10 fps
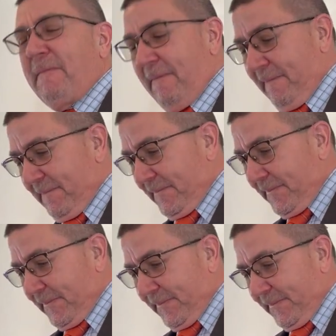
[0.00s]

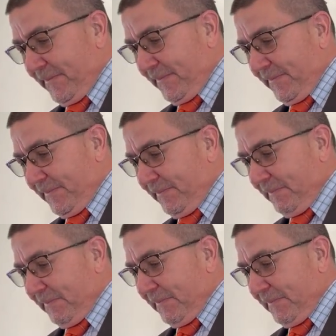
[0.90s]
(silence)